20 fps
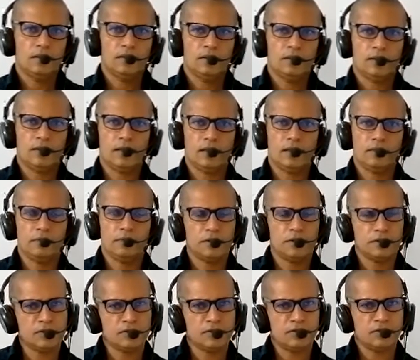there
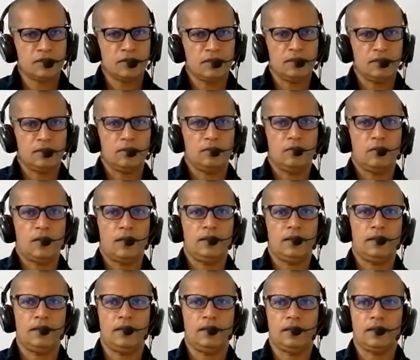was
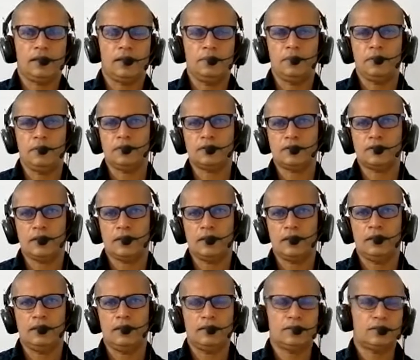one computer
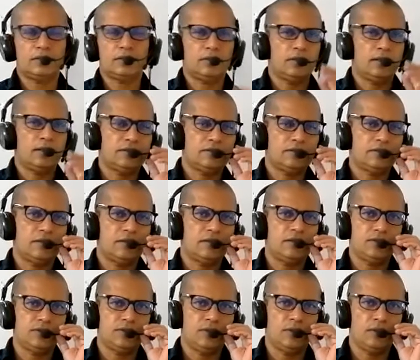scientist known as
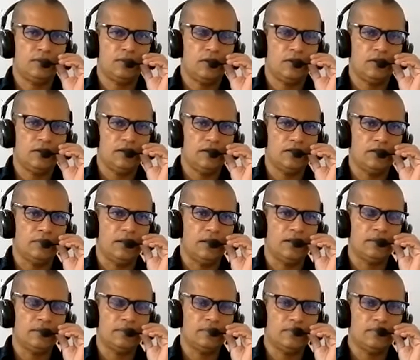John von Neumann.